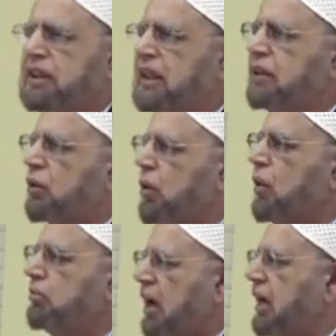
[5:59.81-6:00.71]
we need
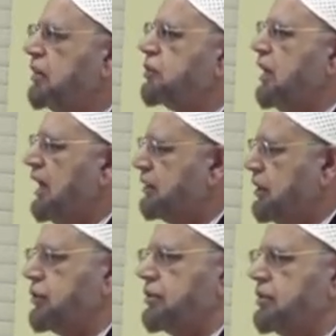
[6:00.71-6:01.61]
role models
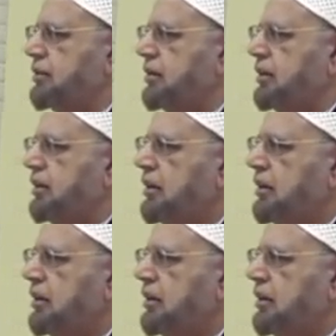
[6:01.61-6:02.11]
like this,